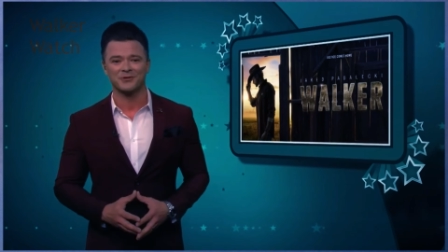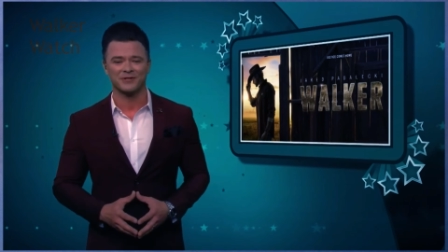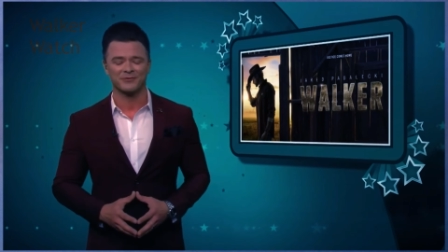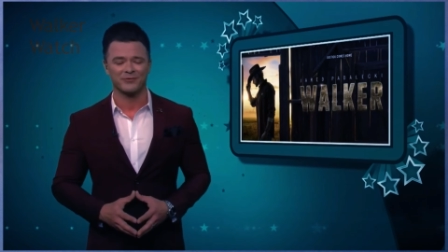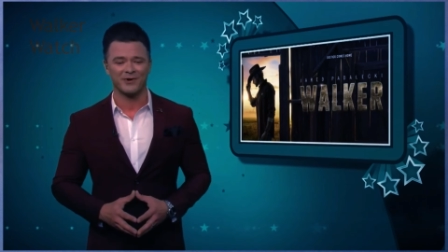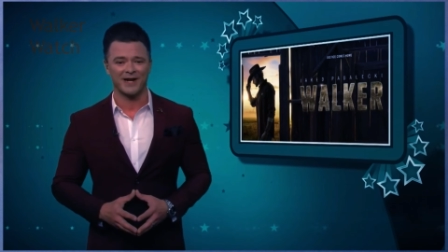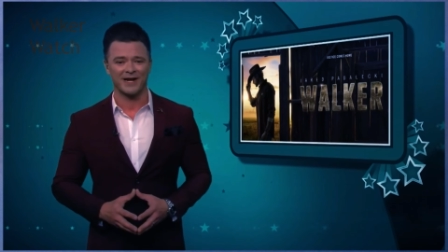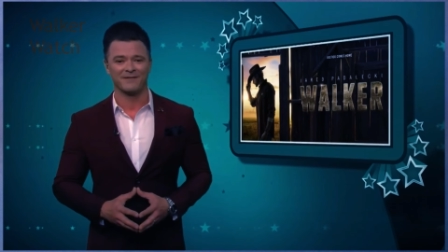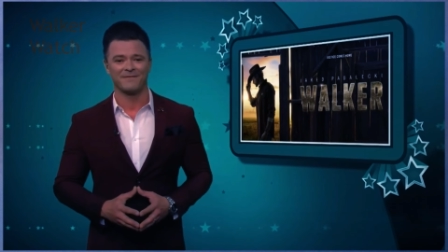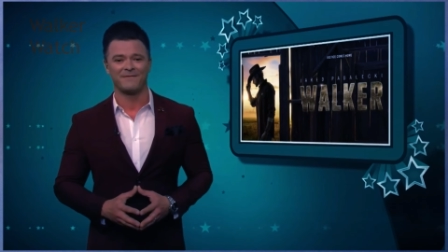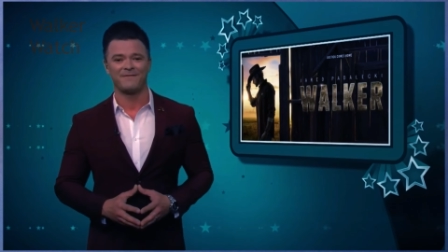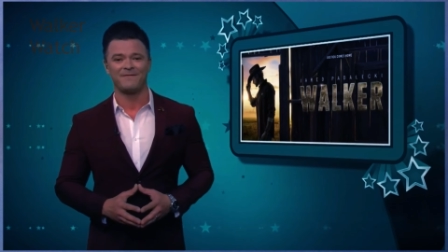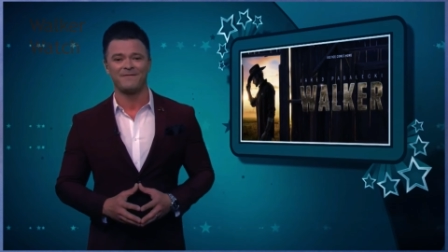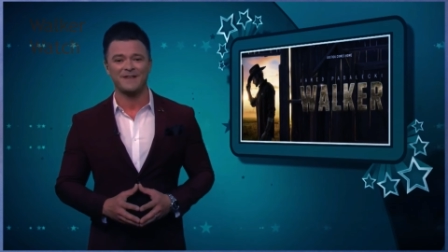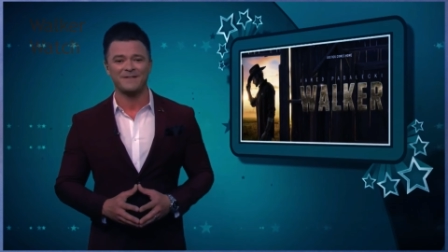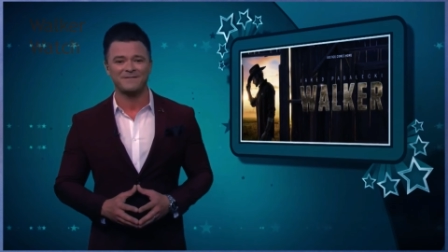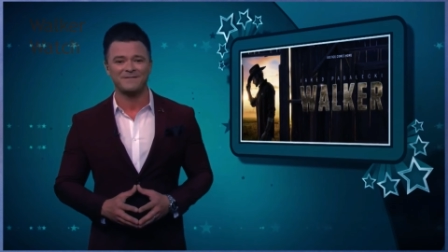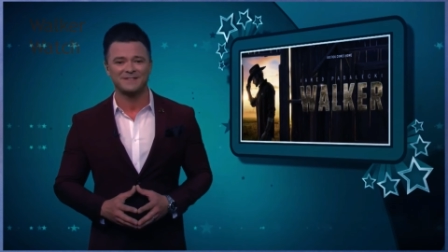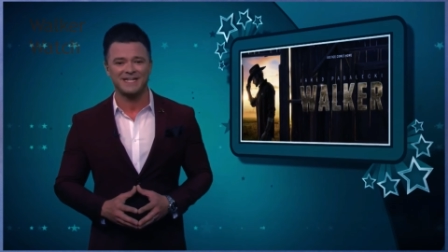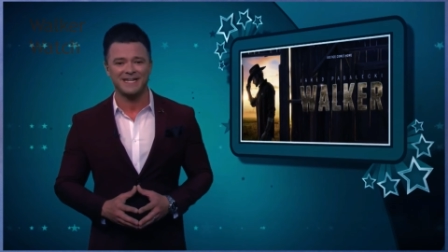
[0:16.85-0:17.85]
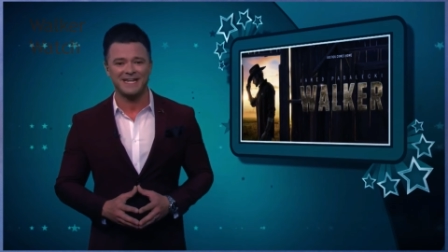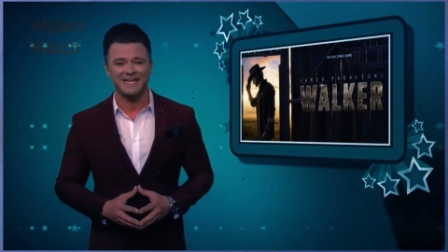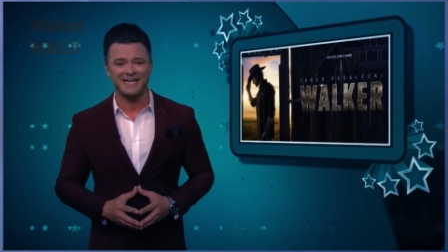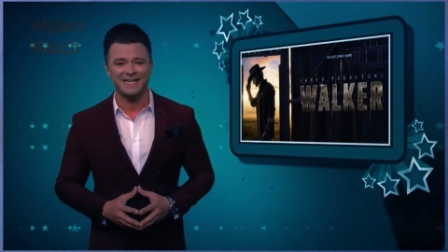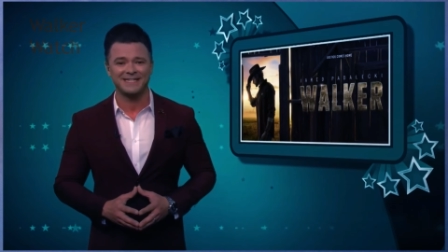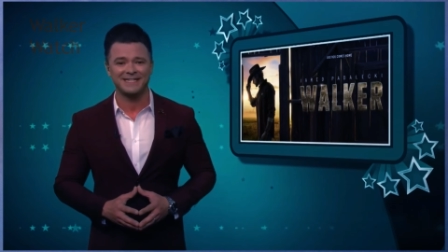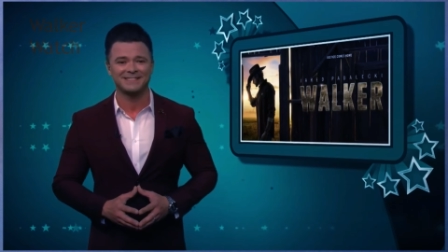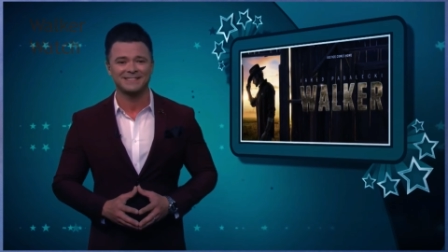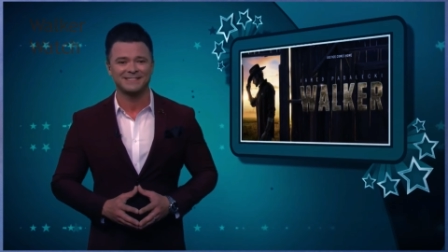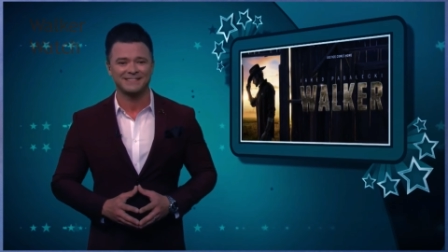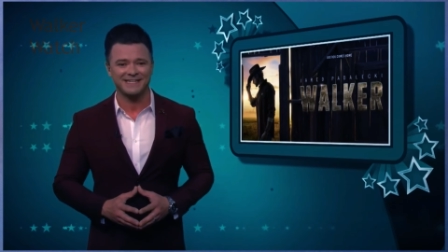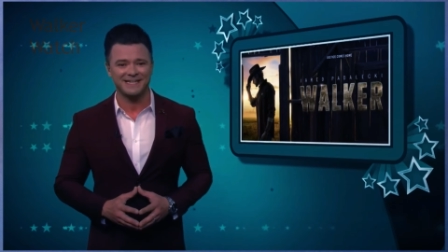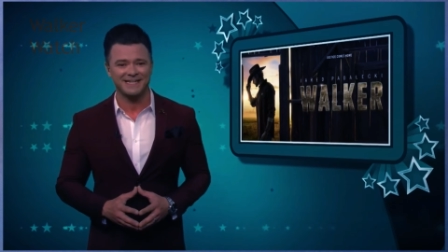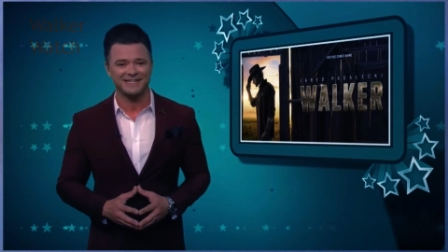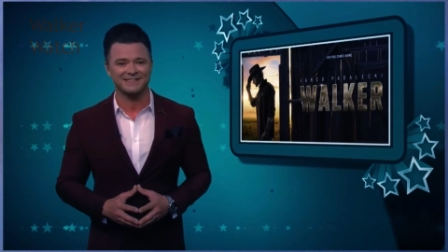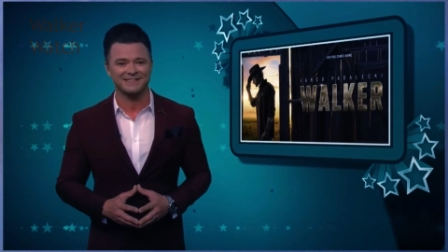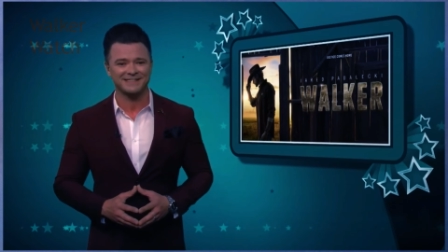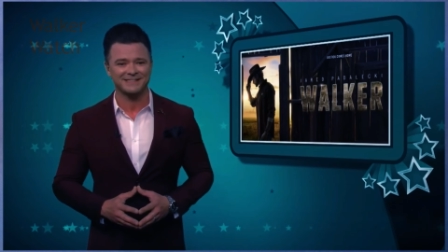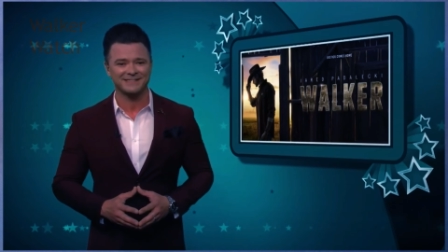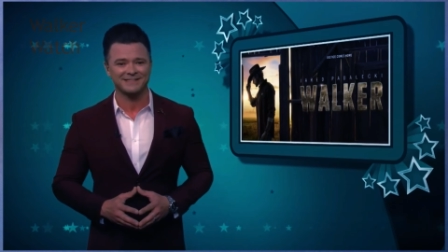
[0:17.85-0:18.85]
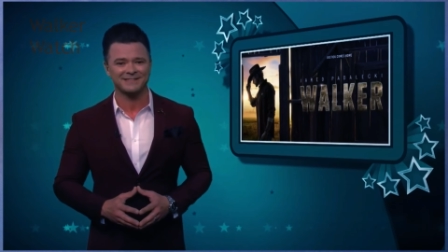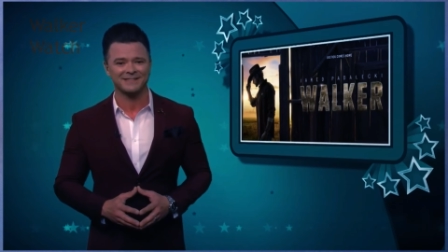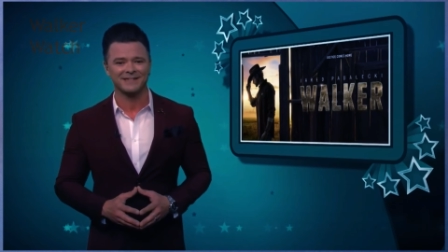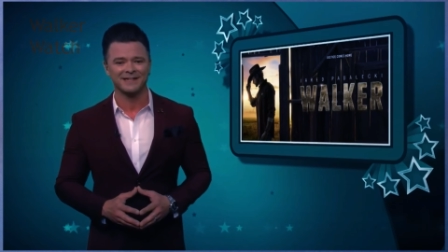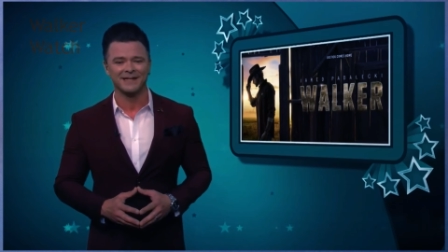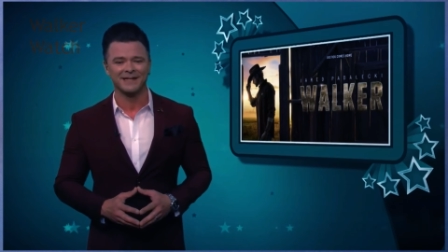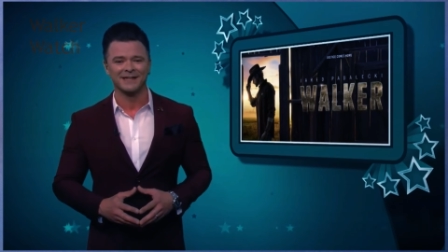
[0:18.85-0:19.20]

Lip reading: It ran 15 seasons.